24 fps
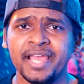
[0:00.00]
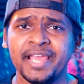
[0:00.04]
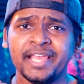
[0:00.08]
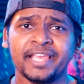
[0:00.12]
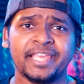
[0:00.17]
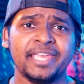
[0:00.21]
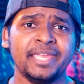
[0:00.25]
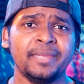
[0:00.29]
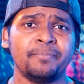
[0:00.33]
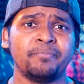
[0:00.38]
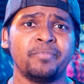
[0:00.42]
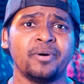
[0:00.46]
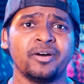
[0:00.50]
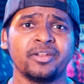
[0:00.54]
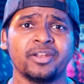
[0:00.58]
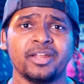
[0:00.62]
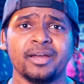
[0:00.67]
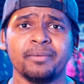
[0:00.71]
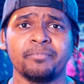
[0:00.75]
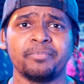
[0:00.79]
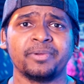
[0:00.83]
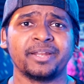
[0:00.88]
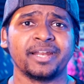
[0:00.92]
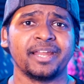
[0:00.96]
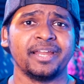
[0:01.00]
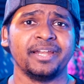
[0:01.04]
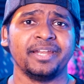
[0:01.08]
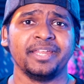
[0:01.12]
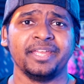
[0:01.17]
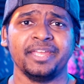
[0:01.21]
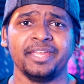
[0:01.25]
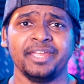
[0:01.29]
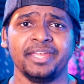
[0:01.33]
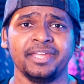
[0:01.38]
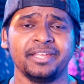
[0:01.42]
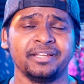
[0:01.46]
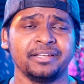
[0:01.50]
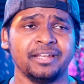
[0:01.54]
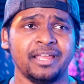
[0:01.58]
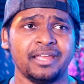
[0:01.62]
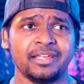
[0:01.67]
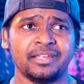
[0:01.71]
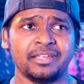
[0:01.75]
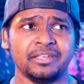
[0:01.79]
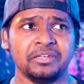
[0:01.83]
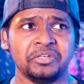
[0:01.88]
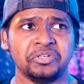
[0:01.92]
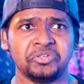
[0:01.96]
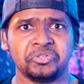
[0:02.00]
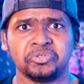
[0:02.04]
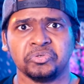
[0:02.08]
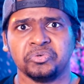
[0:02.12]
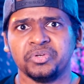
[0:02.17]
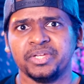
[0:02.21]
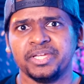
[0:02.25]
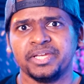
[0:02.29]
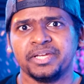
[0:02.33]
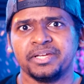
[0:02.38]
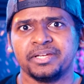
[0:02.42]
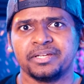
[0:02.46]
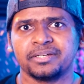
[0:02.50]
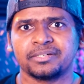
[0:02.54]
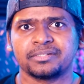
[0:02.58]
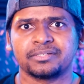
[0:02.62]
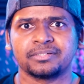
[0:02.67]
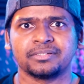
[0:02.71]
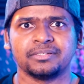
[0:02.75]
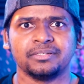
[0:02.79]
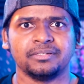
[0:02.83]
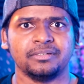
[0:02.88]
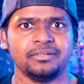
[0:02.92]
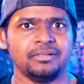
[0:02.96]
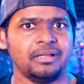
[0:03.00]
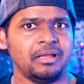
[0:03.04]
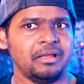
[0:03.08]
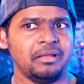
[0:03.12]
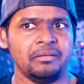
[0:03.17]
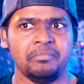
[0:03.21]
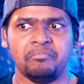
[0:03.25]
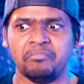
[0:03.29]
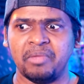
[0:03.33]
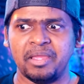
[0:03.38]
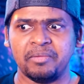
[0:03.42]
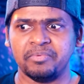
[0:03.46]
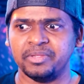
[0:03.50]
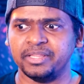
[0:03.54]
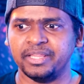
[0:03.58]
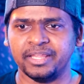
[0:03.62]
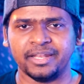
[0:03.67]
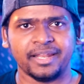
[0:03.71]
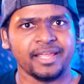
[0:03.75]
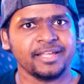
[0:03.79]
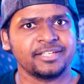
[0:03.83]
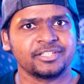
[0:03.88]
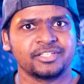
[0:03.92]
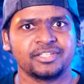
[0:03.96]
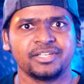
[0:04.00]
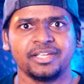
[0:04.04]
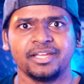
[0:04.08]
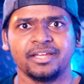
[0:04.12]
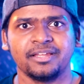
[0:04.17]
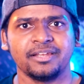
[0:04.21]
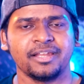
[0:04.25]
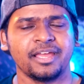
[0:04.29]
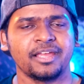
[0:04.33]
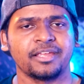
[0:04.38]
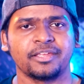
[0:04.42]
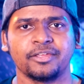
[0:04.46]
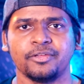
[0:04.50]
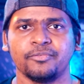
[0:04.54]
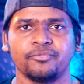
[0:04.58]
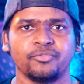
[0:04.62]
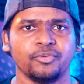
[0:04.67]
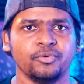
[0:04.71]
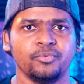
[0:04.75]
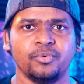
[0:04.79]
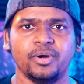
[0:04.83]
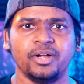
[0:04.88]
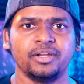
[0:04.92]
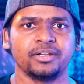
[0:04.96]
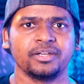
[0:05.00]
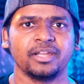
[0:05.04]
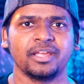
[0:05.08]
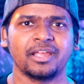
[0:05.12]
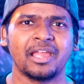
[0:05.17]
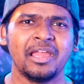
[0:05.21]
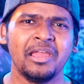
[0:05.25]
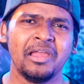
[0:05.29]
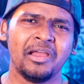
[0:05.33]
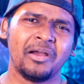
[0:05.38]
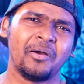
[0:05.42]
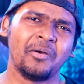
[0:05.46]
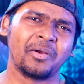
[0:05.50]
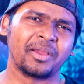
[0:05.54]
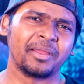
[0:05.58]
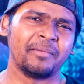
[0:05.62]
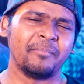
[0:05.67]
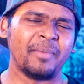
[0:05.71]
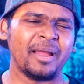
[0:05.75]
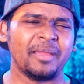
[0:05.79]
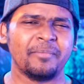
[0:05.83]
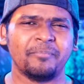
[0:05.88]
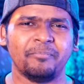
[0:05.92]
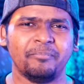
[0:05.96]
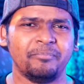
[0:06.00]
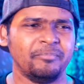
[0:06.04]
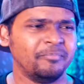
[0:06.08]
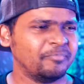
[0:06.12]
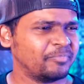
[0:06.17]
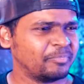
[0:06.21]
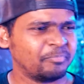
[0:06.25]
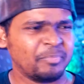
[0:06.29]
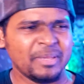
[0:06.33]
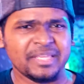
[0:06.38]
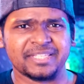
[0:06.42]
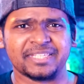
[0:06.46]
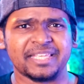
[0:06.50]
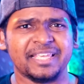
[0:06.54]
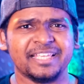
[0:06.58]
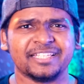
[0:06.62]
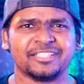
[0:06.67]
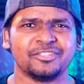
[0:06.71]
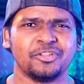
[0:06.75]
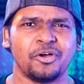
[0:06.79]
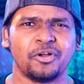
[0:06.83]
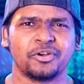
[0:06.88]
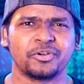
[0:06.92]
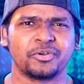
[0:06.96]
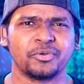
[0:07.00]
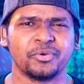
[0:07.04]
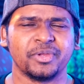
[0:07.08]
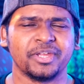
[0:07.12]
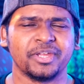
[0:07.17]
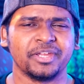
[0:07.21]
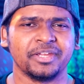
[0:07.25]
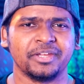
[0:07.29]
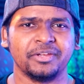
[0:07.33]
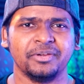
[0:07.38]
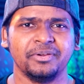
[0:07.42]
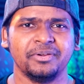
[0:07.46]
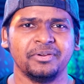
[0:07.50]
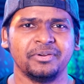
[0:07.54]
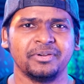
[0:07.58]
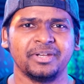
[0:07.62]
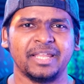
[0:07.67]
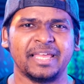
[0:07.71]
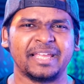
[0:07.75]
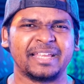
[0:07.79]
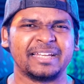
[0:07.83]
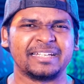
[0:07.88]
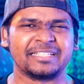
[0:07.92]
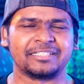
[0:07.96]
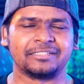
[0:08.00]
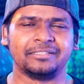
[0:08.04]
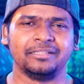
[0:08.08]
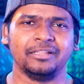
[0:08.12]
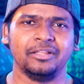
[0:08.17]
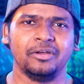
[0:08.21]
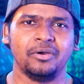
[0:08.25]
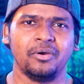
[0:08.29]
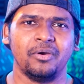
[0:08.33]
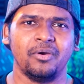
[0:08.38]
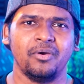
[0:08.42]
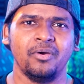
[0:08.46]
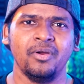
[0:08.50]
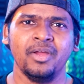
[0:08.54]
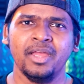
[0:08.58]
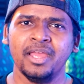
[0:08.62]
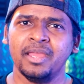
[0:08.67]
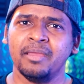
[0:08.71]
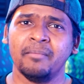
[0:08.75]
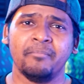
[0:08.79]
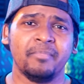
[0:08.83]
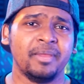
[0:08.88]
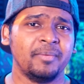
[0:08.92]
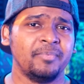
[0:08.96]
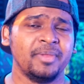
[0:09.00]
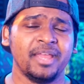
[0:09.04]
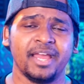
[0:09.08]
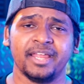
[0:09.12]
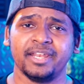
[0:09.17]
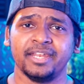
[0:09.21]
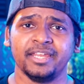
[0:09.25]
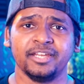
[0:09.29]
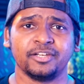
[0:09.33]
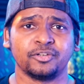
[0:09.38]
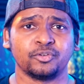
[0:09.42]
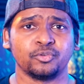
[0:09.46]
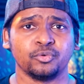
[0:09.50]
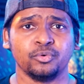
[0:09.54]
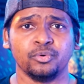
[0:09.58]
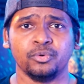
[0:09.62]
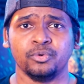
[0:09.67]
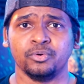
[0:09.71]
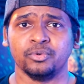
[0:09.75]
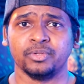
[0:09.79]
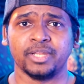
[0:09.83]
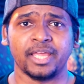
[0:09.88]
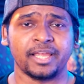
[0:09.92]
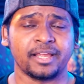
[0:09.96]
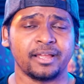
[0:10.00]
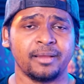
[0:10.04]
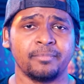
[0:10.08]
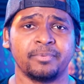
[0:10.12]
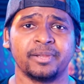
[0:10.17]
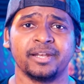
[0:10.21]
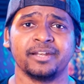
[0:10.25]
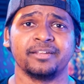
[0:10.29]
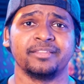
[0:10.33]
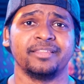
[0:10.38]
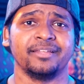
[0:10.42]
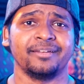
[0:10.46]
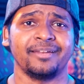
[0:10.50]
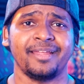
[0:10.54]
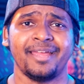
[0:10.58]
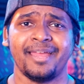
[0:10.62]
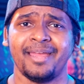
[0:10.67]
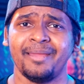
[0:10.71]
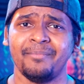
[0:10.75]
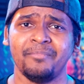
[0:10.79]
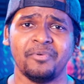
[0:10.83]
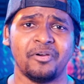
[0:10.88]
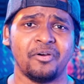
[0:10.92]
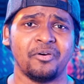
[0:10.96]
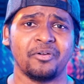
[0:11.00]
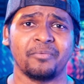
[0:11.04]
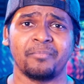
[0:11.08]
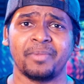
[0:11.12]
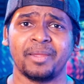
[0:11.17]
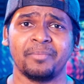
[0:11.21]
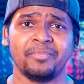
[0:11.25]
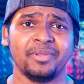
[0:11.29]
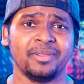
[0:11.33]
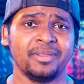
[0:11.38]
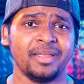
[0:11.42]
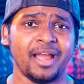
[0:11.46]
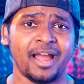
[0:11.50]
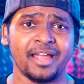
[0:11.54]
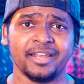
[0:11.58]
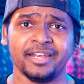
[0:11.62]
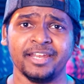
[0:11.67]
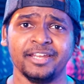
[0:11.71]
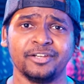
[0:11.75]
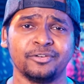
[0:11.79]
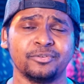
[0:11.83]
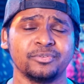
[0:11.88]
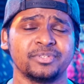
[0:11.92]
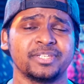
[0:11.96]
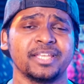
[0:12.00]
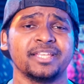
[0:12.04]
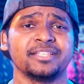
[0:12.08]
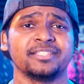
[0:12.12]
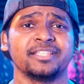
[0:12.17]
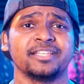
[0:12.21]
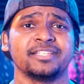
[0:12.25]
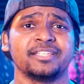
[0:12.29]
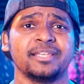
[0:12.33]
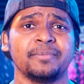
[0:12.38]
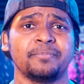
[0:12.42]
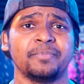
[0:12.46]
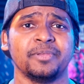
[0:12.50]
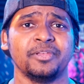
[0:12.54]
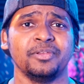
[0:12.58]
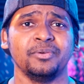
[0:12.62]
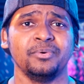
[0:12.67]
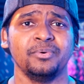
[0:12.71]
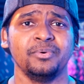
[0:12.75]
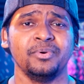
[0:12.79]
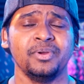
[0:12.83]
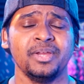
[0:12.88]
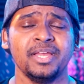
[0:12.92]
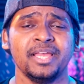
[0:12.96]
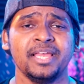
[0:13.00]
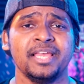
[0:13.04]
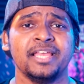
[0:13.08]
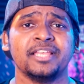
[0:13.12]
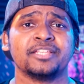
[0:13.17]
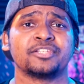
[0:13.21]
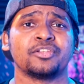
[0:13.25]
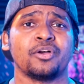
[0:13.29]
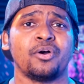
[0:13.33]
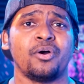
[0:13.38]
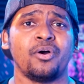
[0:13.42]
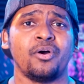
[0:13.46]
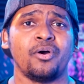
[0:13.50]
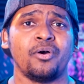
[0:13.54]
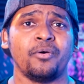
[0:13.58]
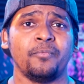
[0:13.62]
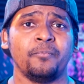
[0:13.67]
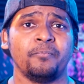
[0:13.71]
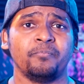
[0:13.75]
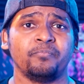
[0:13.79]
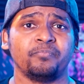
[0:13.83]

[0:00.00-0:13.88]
keep on upgrading like in 2 years, maybe the next year. Like if you want like, okay, my PC is not doing good, like it's slow, maybe I need to like upgrade the RAM, or maybe I need to change the CPU. So